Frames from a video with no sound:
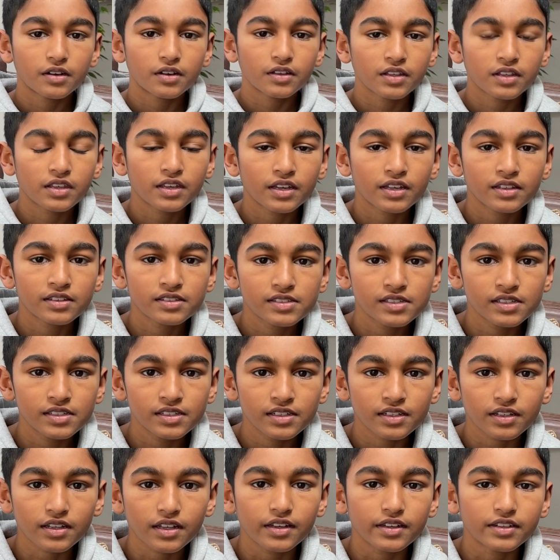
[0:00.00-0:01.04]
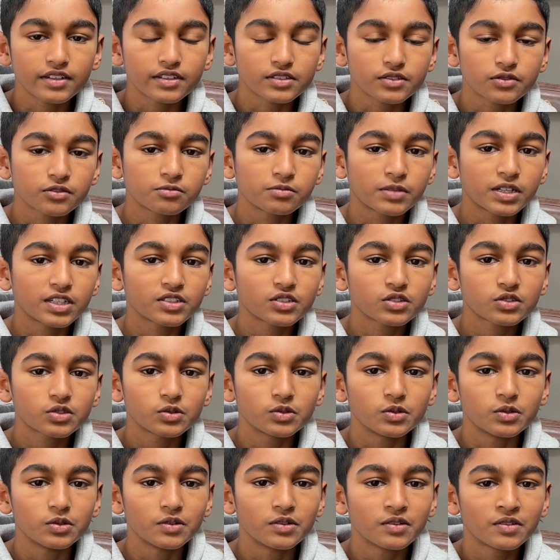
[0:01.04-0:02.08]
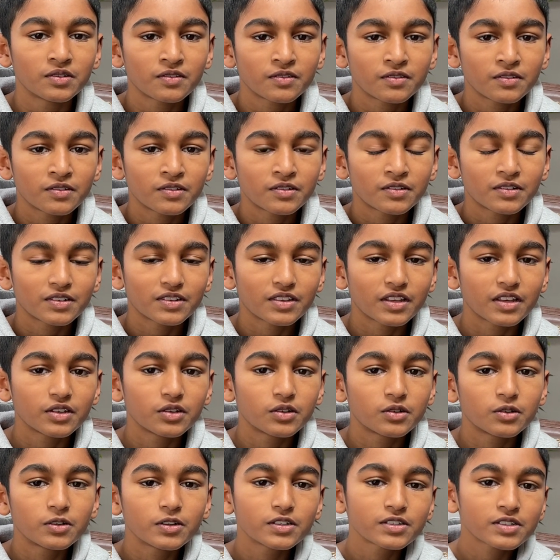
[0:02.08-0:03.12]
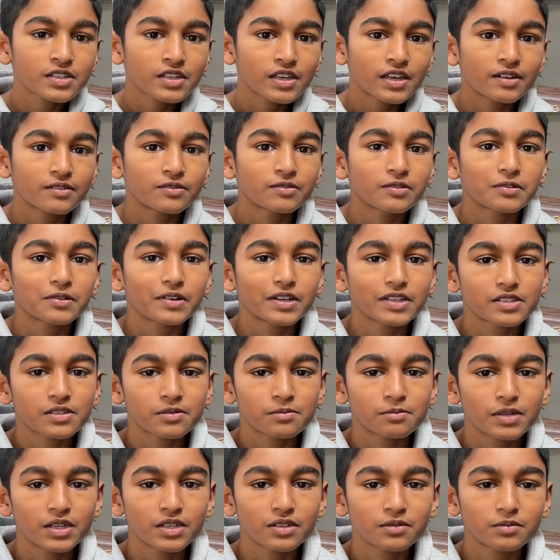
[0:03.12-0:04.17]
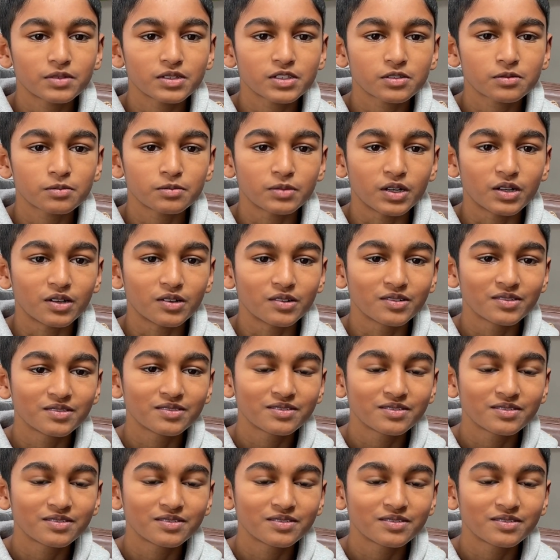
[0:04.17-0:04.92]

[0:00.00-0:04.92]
The canteen ladies from my school. They always have a way to make me smile.